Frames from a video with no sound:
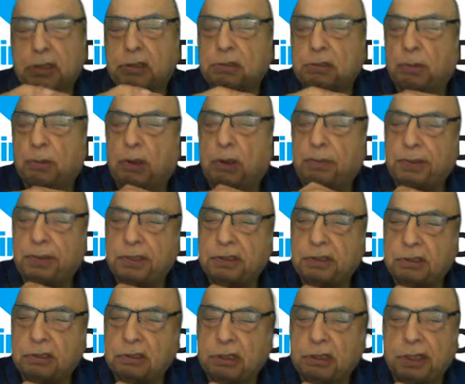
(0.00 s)
small
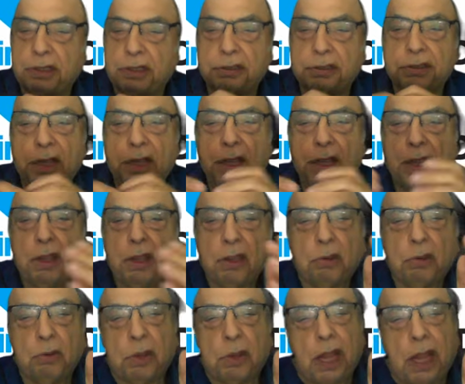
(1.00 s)
business leaders,
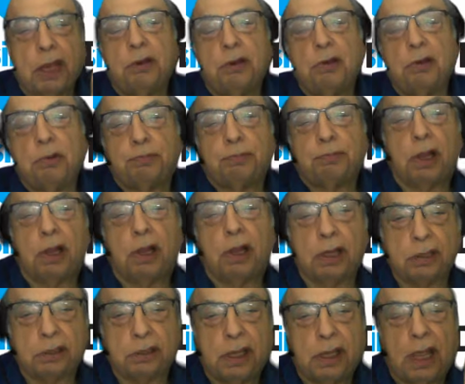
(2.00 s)
you got a new
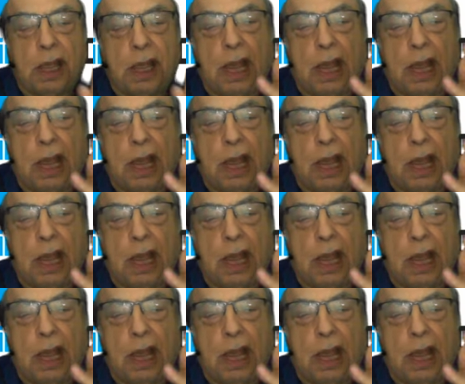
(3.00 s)
product.